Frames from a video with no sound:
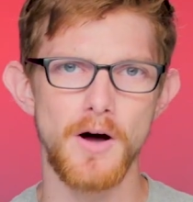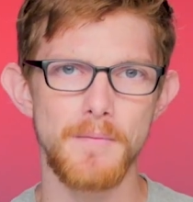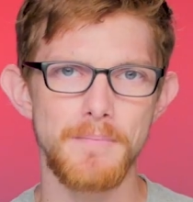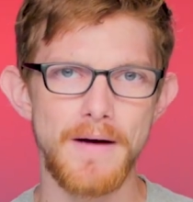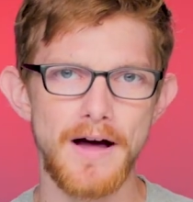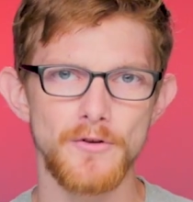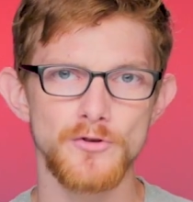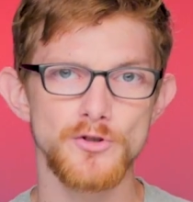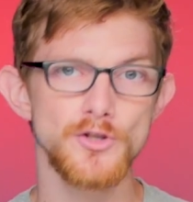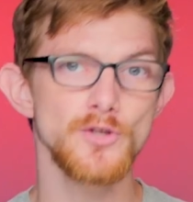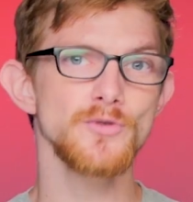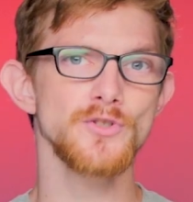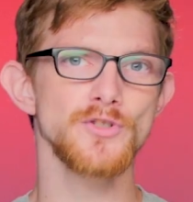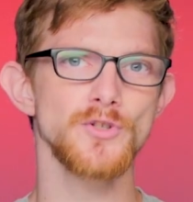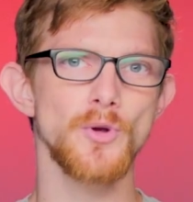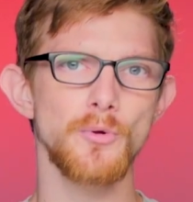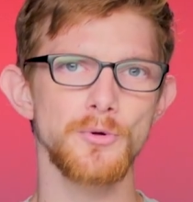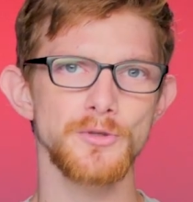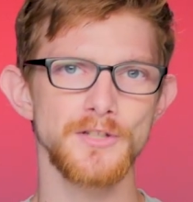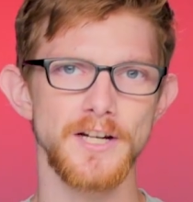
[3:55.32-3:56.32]
about new
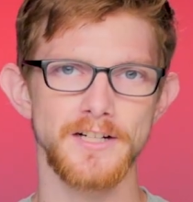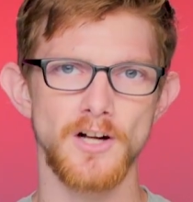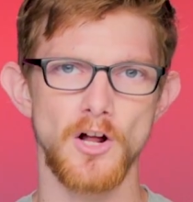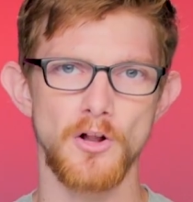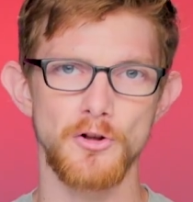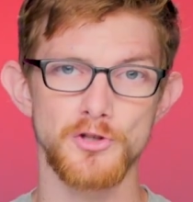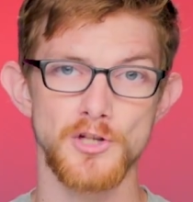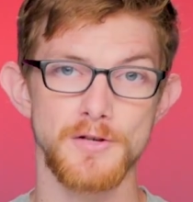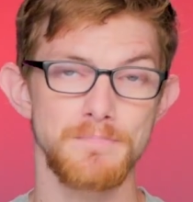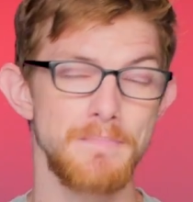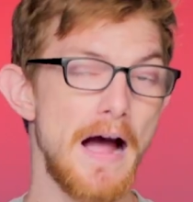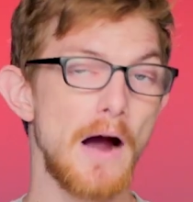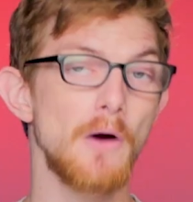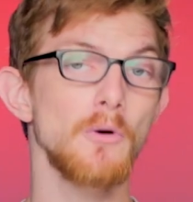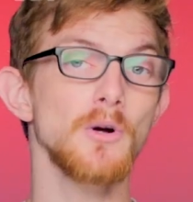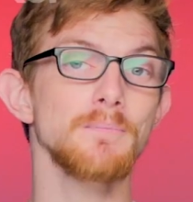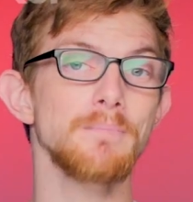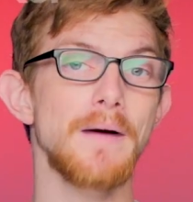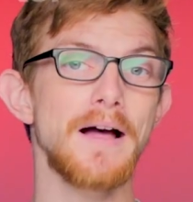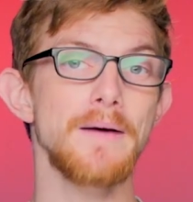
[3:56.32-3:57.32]
solar technology
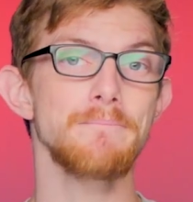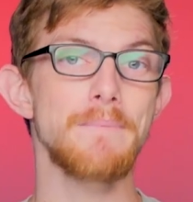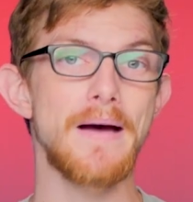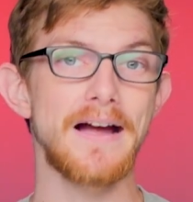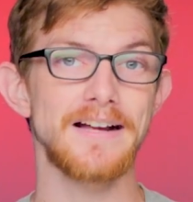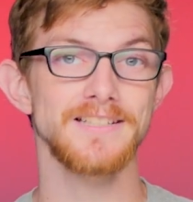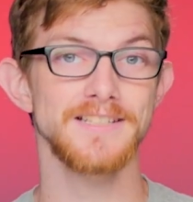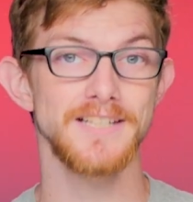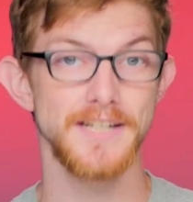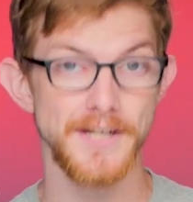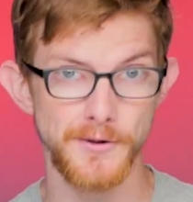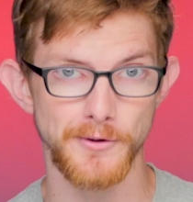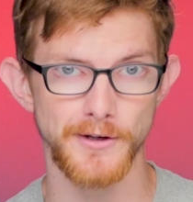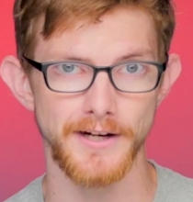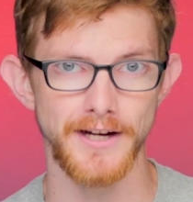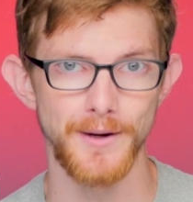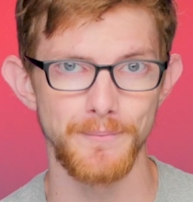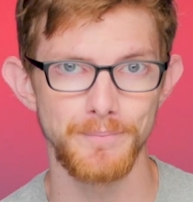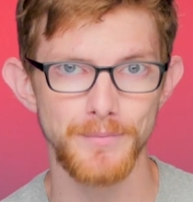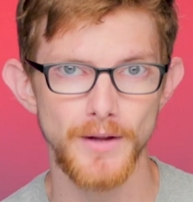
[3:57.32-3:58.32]
powered by
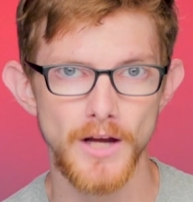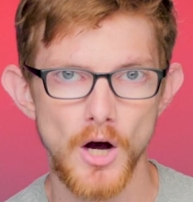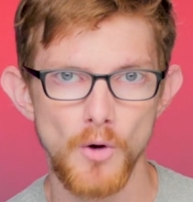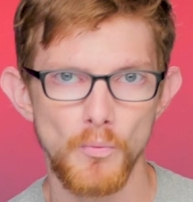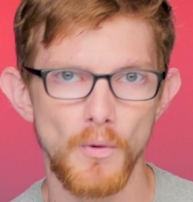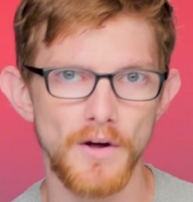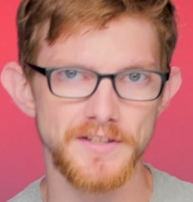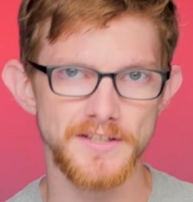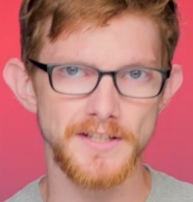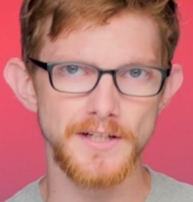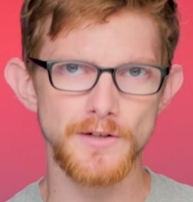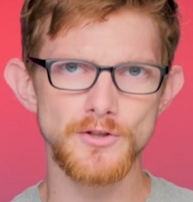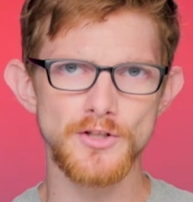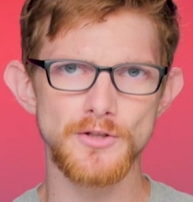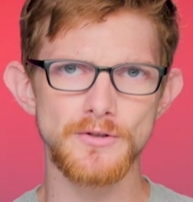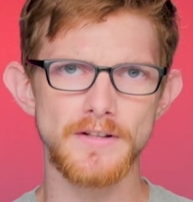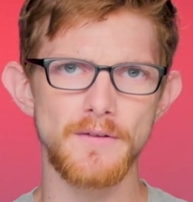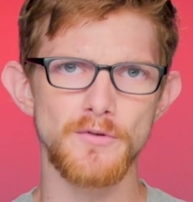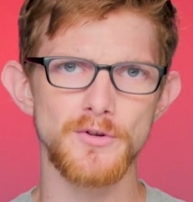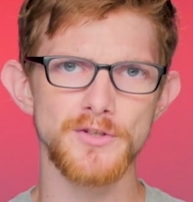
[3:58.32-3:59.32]
bacteria. While
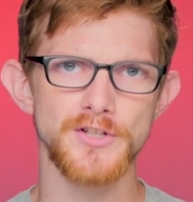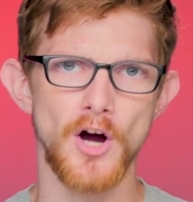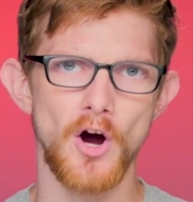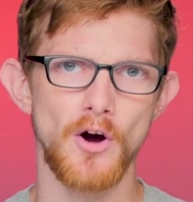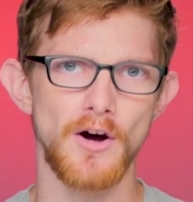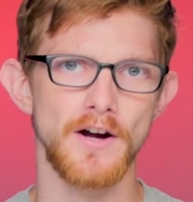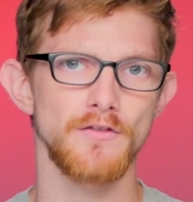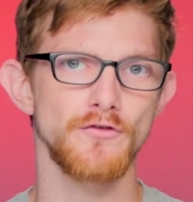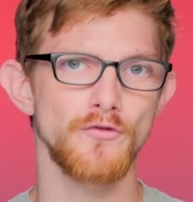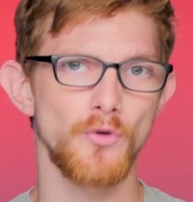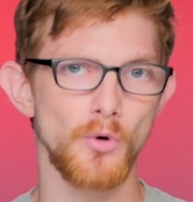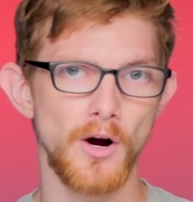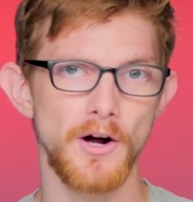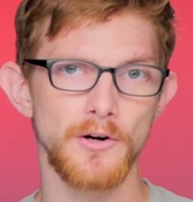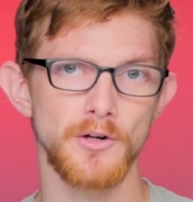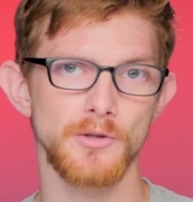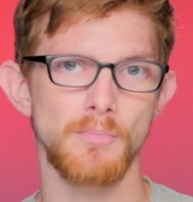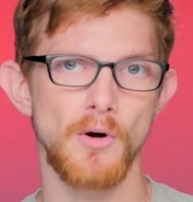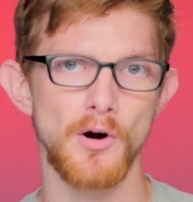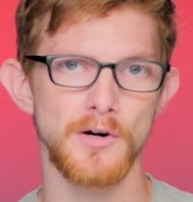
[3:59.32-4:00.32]
CO2 levels are at
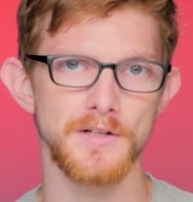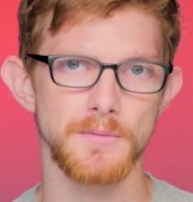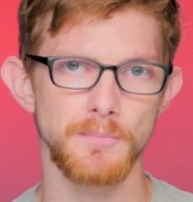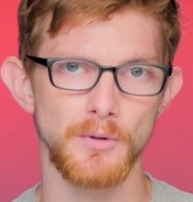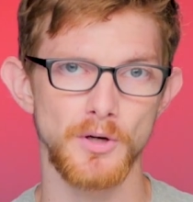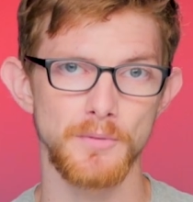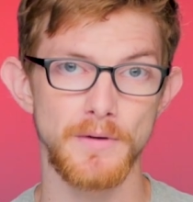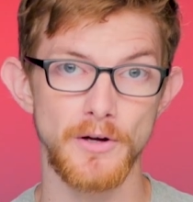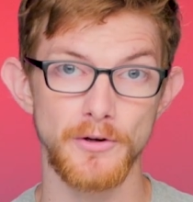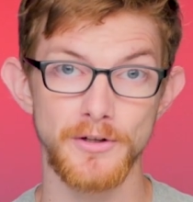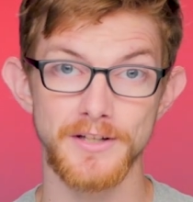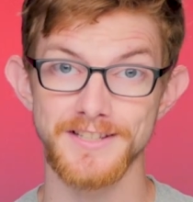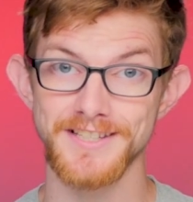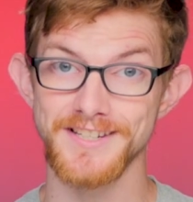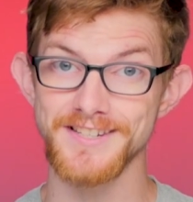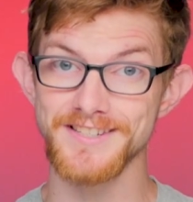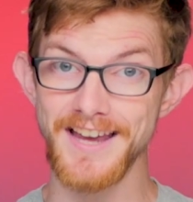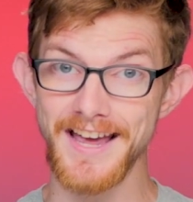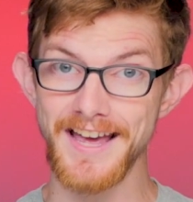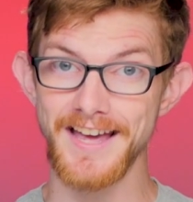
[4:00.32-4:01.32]
400 parts per million
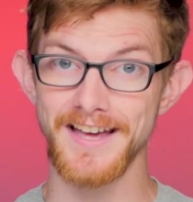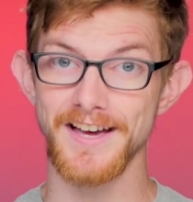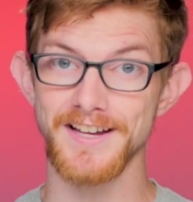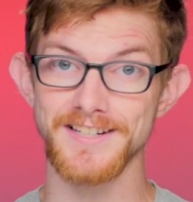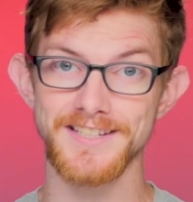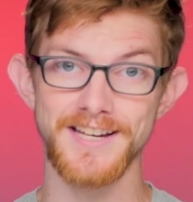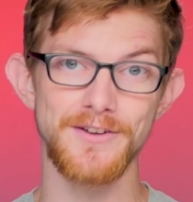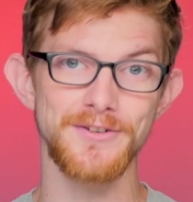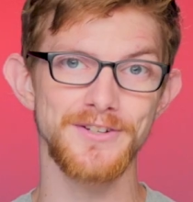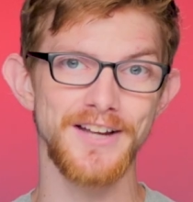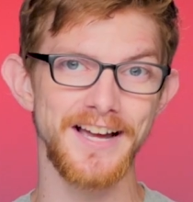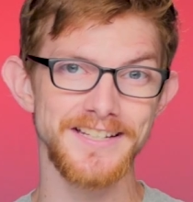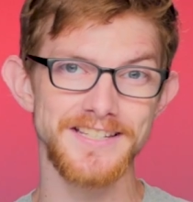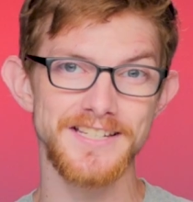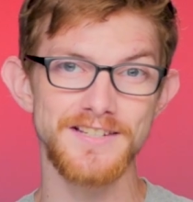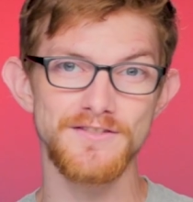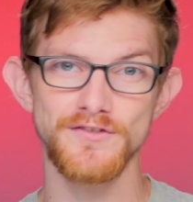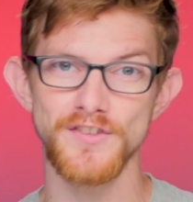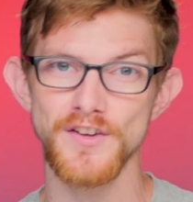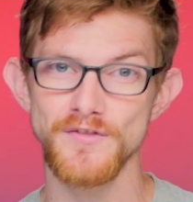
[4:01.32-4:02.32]
today, until
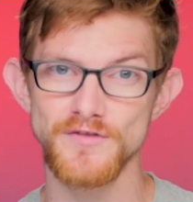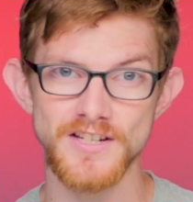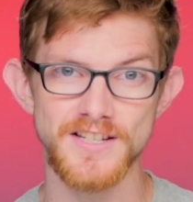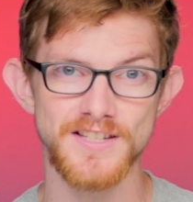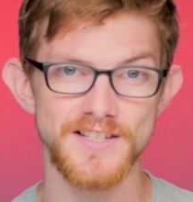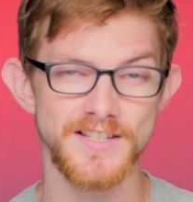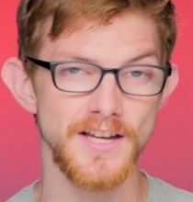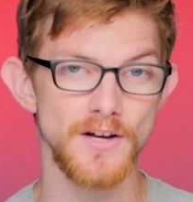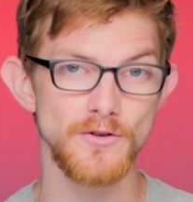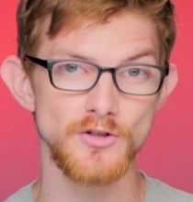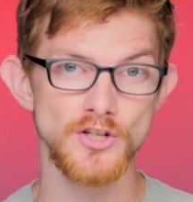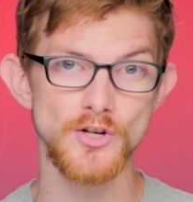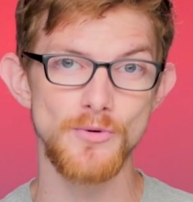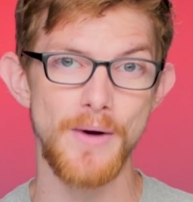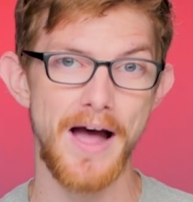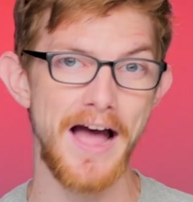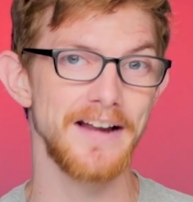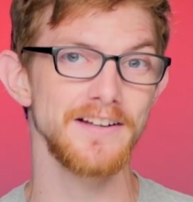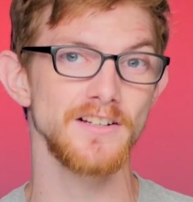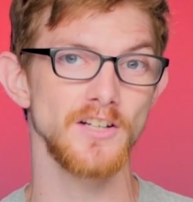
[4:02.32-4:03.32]
1950, CO2
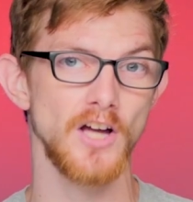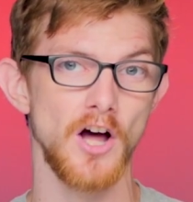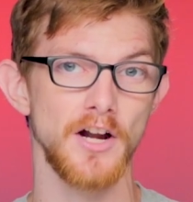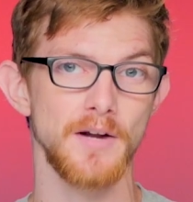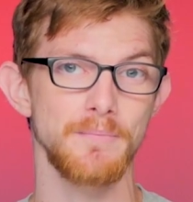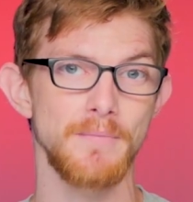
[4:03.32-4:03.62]
hadn't gone